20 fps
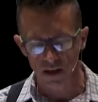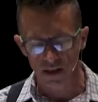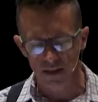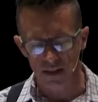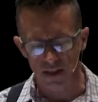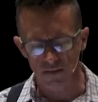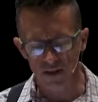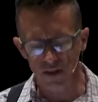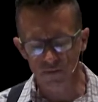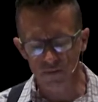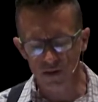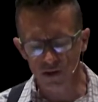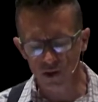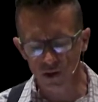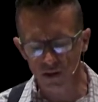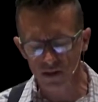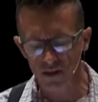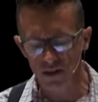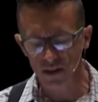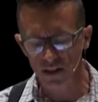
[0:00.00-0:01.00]
David had been
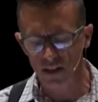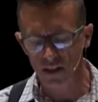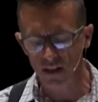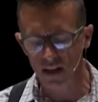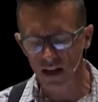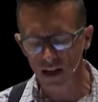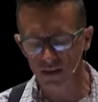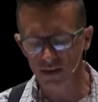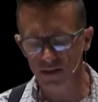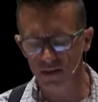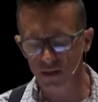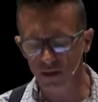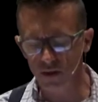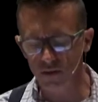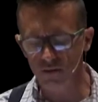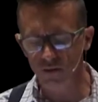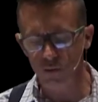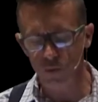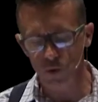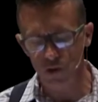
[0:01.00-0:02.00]
trusting in God to
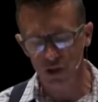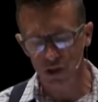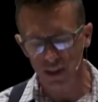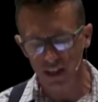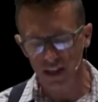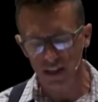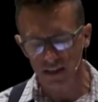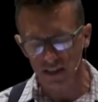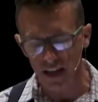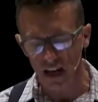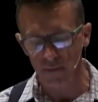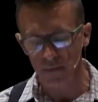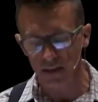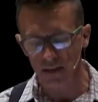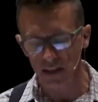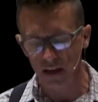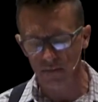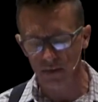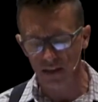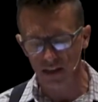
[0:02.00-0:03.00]
deliver him, which again, time and
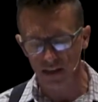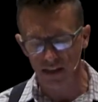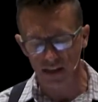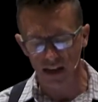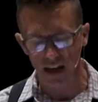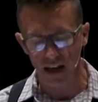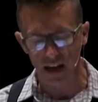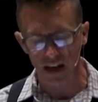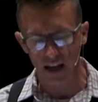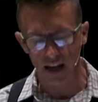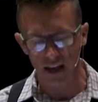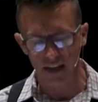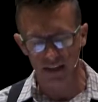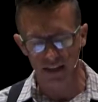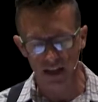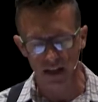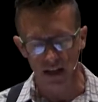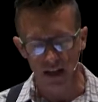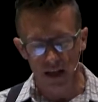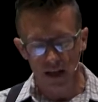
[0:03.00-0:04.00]
time again, God had
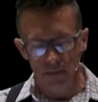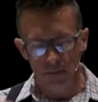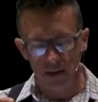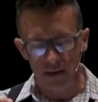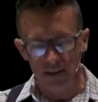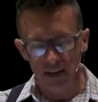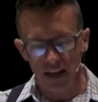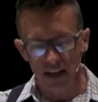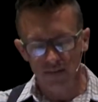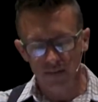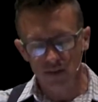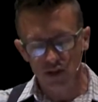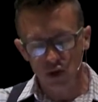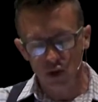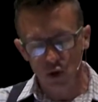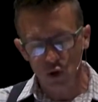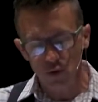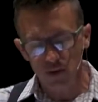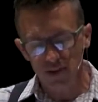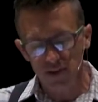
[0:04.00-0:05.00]
done. But David
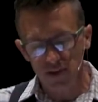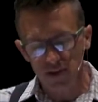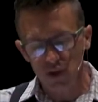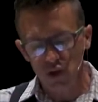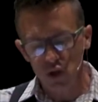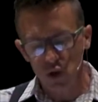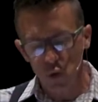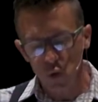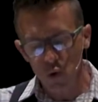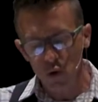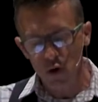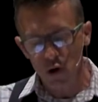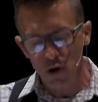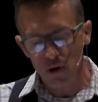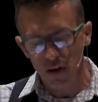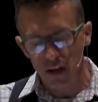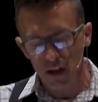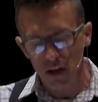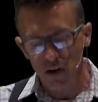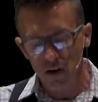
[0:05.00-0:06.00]
turns this corner
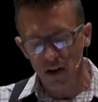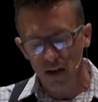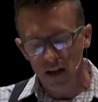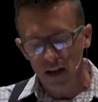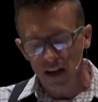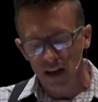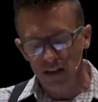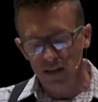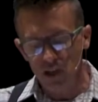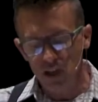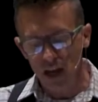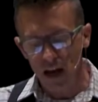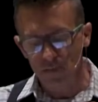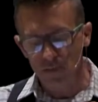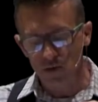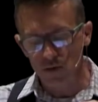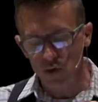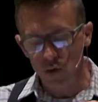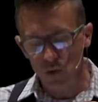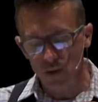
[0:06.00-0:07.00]
here in
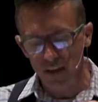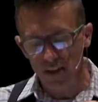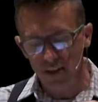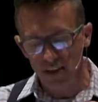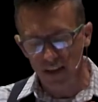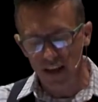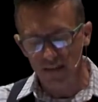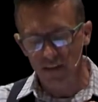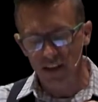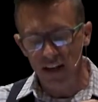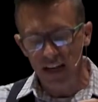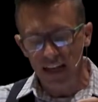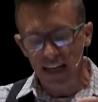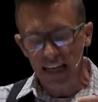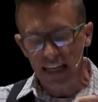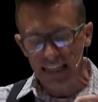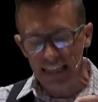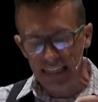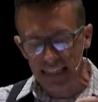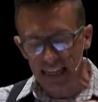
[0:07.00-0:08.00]
chapter 27.
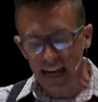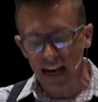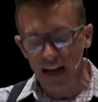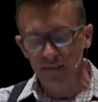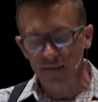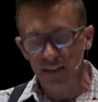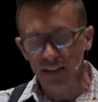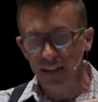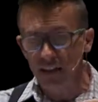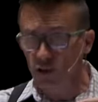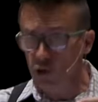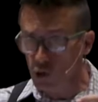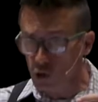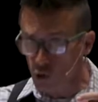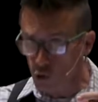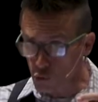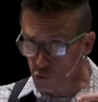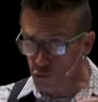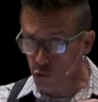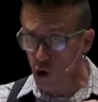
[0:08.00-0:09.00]
He's diving into
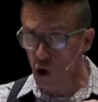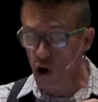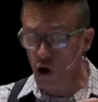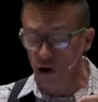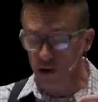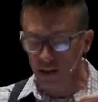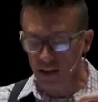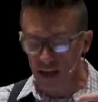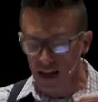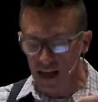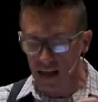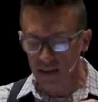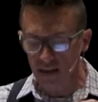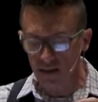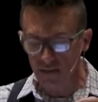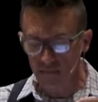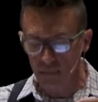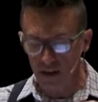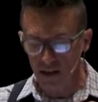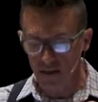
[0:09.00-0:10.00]
the wrong
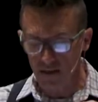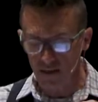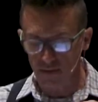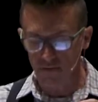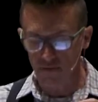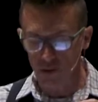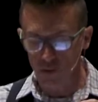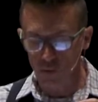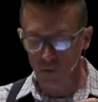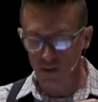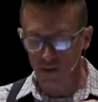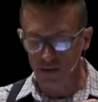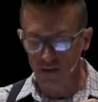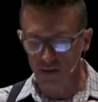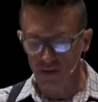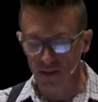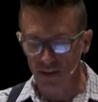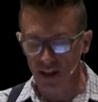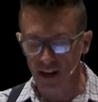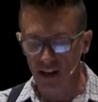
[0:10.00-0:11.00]
headspace, if you want
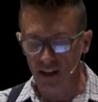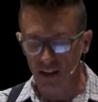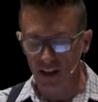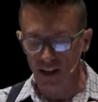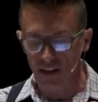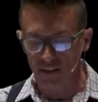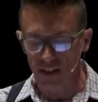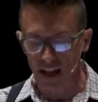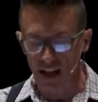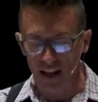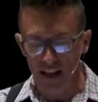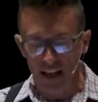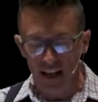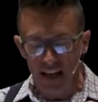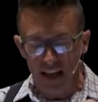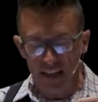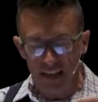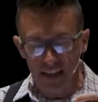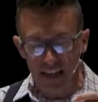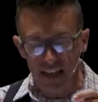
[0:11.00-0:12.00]
to say it like that.
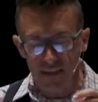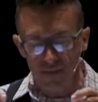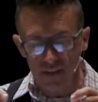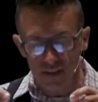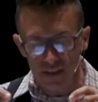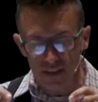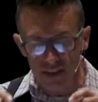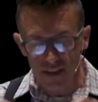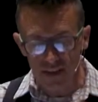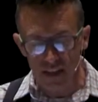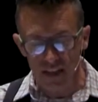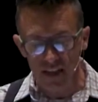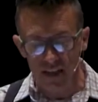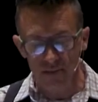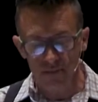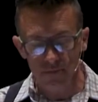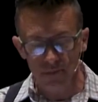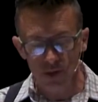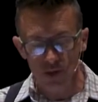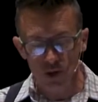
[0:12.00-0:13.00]
David
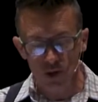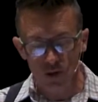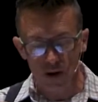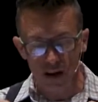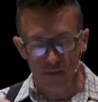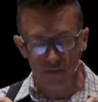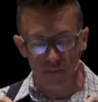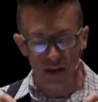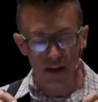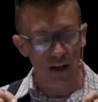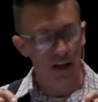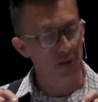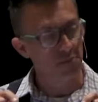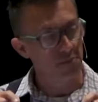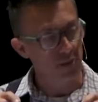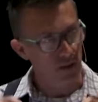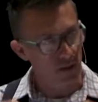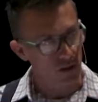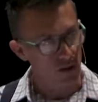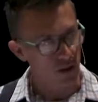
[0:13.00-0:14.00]
seems to have
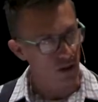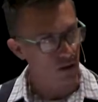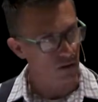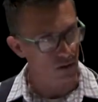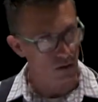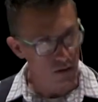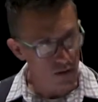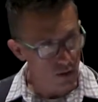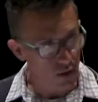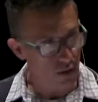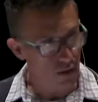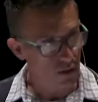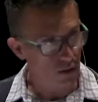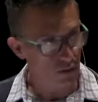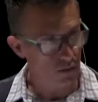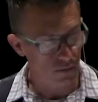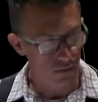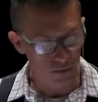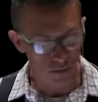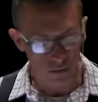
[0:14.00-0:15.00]
become discouraged,
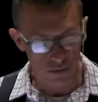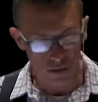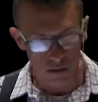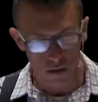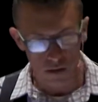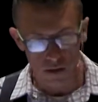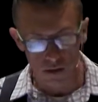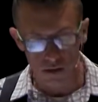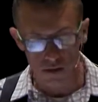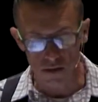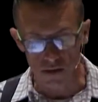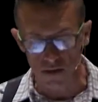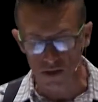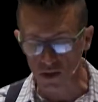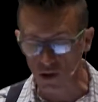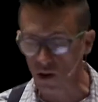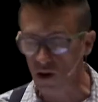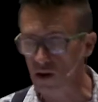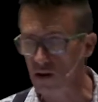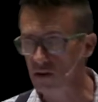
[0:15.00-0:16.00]

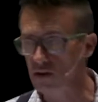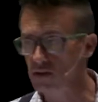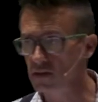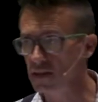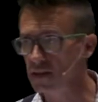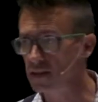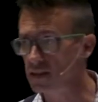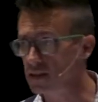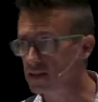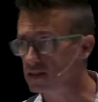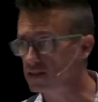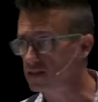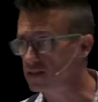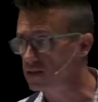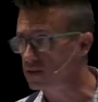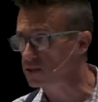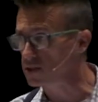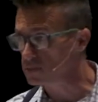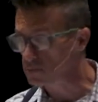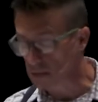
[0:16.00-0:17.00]
disheartened. He is
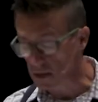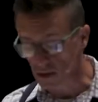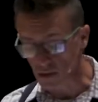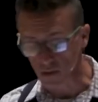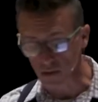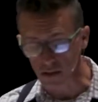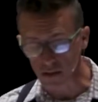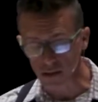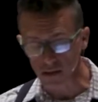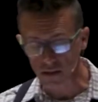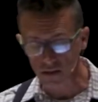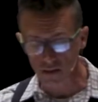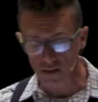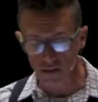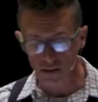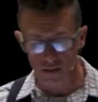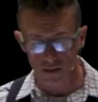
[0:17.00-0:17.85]
despairing.